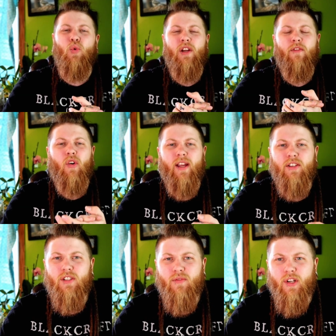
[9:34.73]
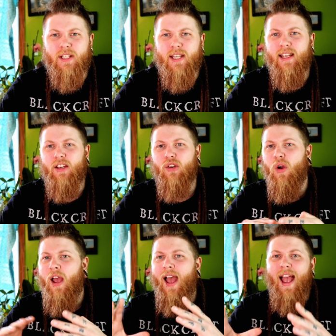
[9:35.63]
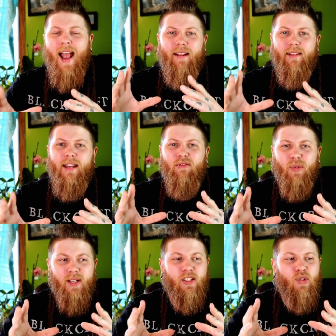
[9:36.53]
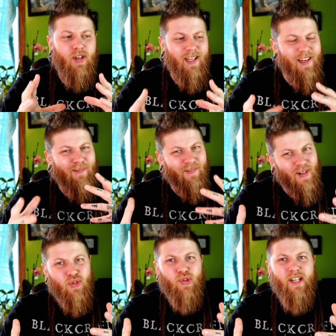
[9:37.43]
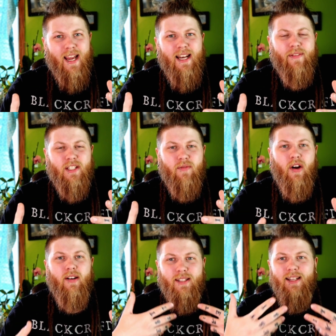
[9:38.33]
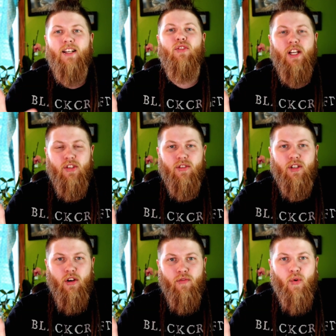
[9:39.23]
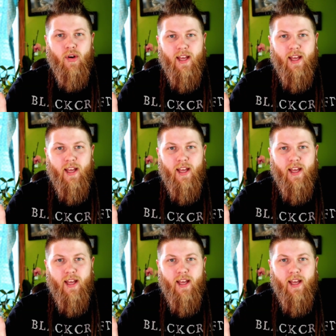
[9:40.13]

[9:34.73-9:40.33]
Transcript: 24 inches for a Tegu, and then really you can get real creative as far as the decorations go for